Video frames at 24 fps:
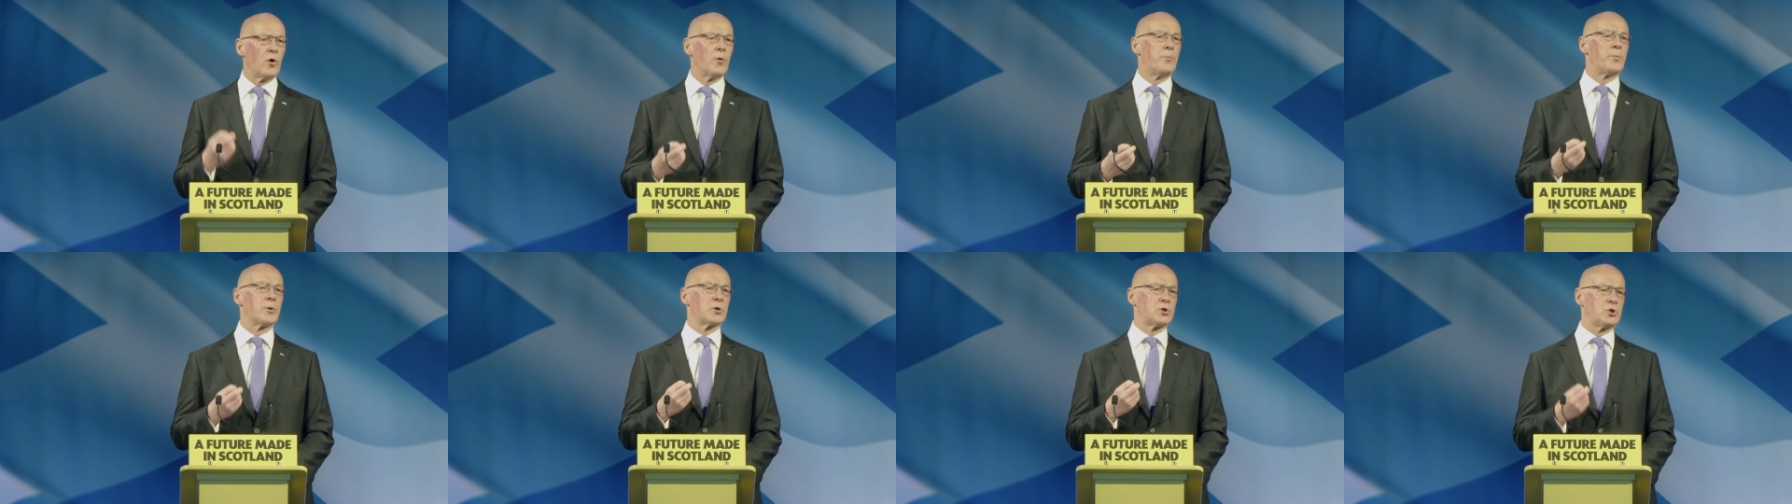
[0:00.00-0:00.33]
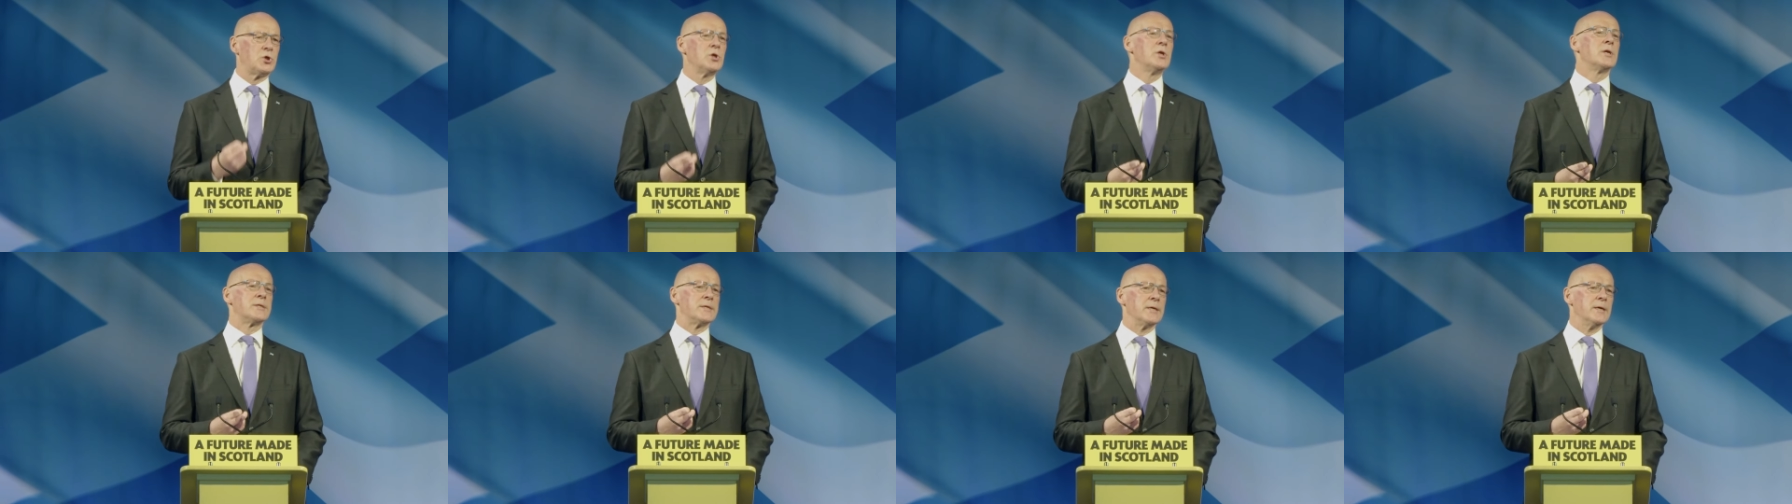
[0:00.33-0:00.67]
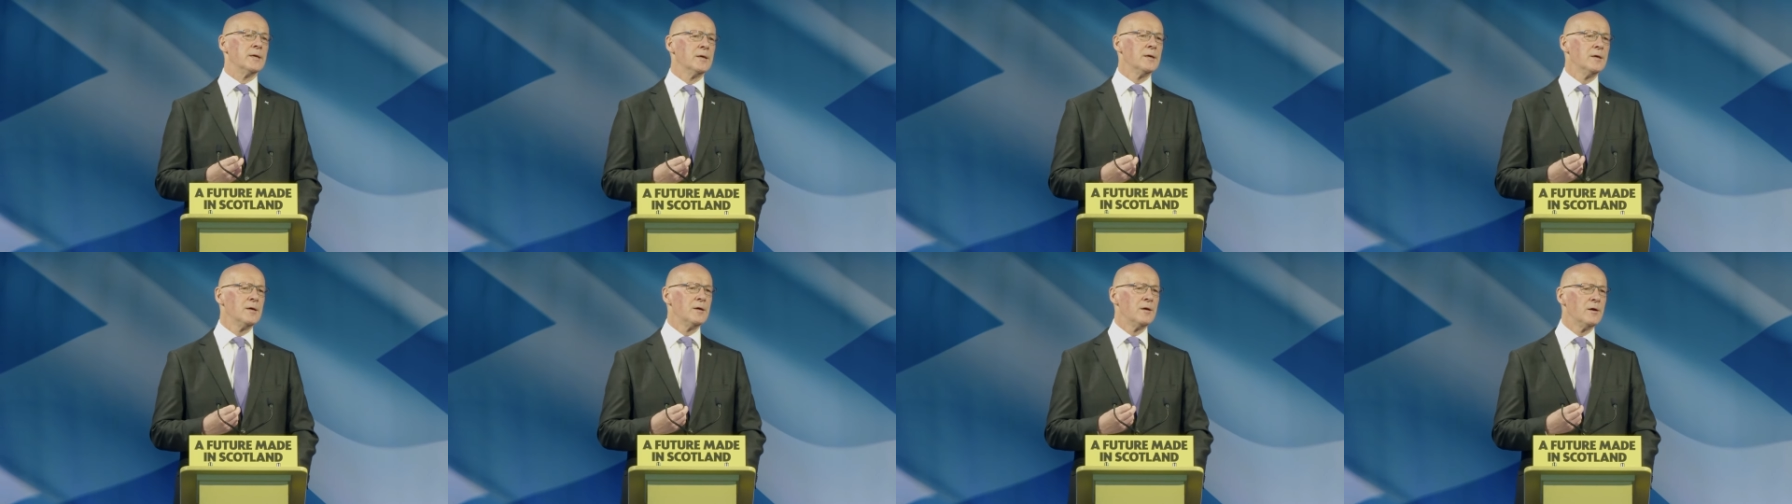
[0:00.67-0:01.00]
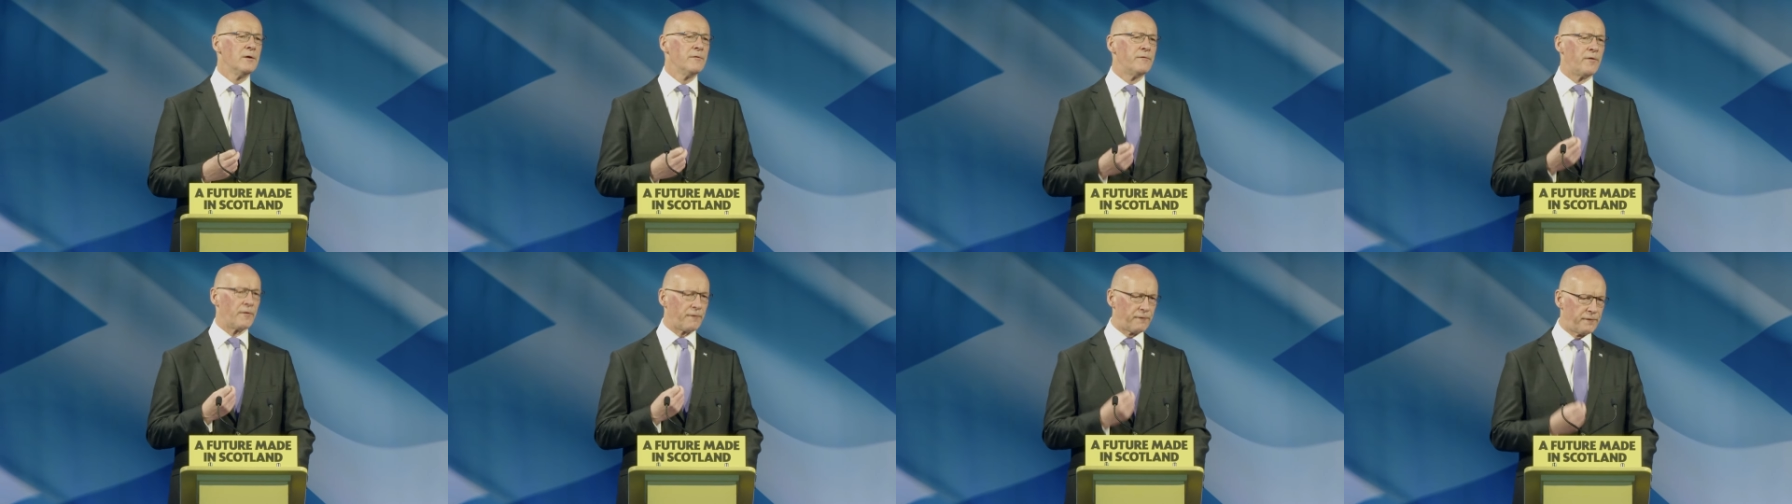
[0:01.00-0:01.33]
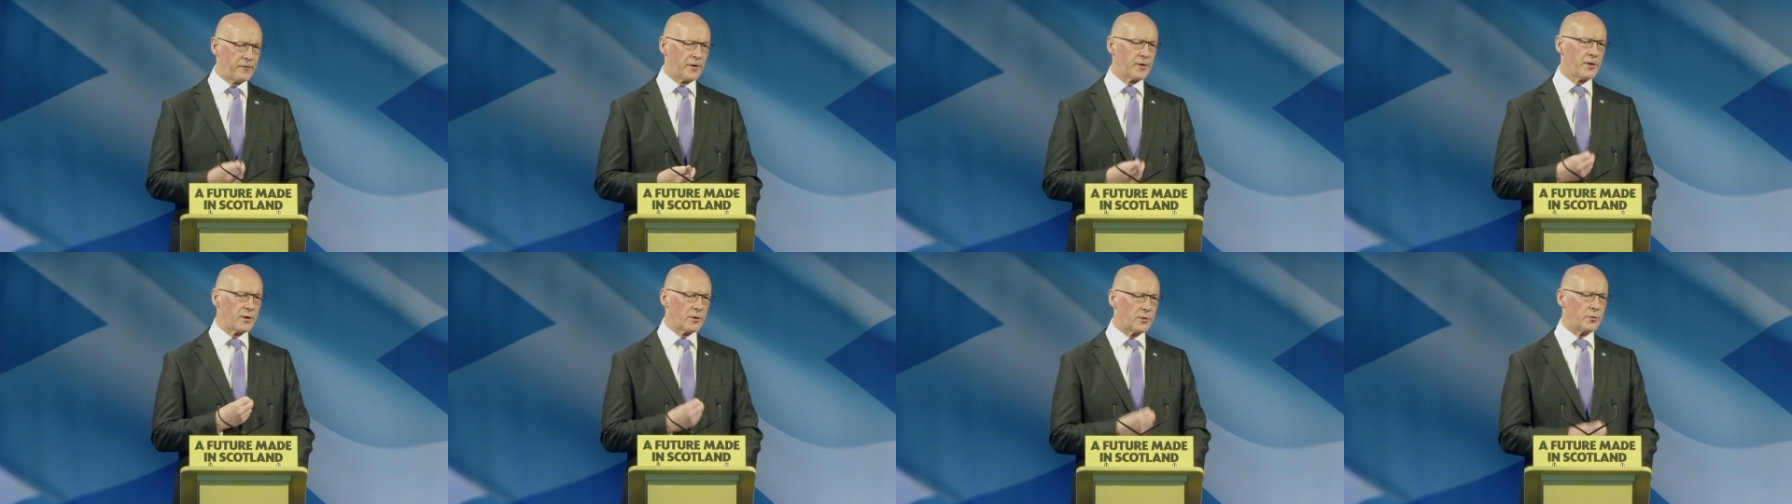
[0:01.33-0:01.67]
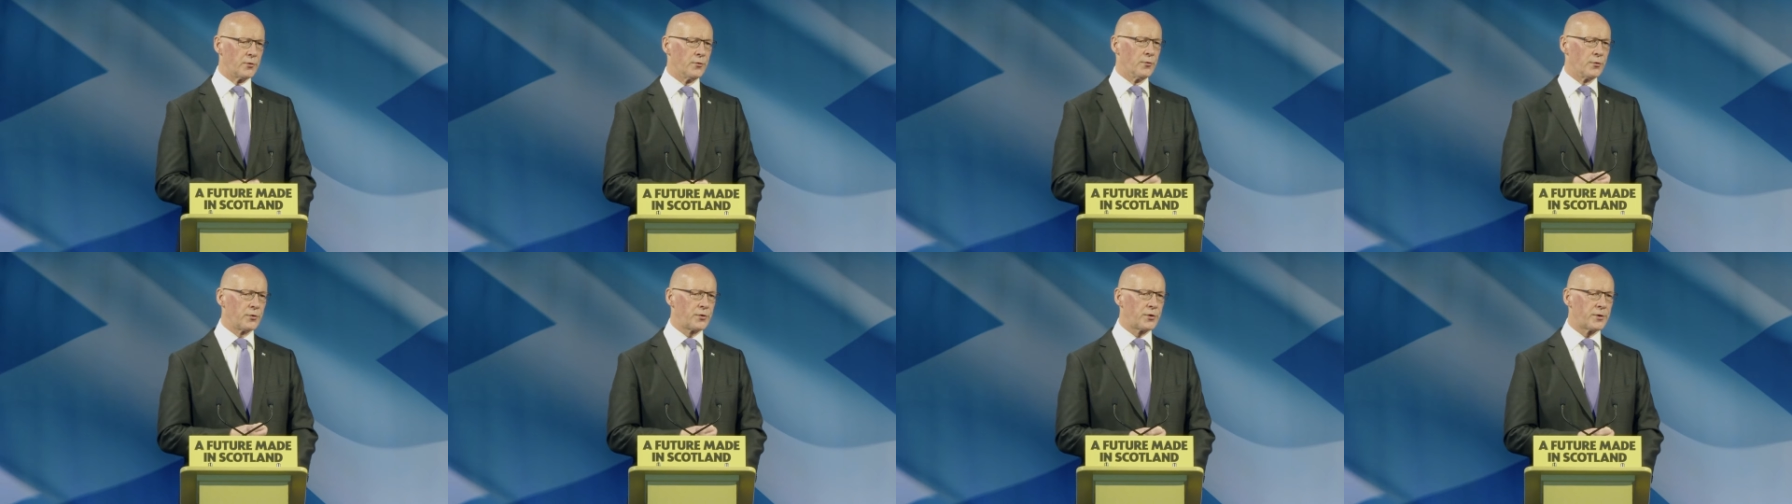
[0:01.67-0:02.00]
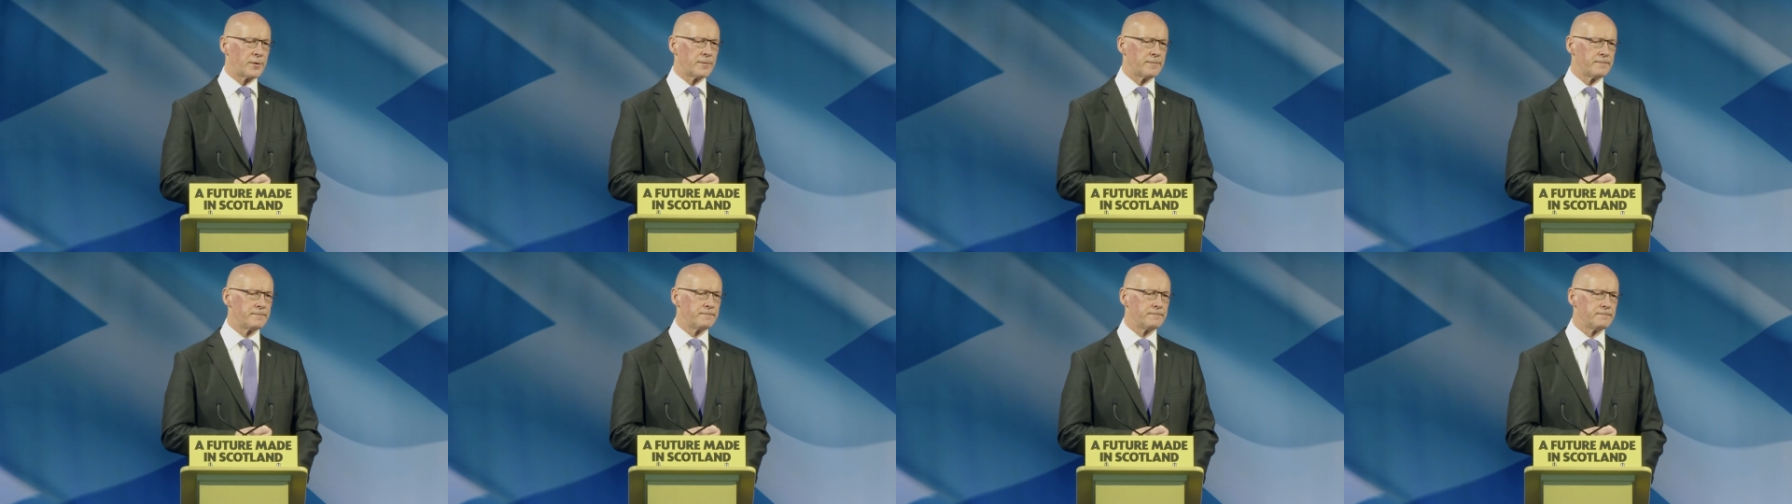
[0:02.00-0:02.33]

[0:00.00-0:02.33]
opportunity for further growth.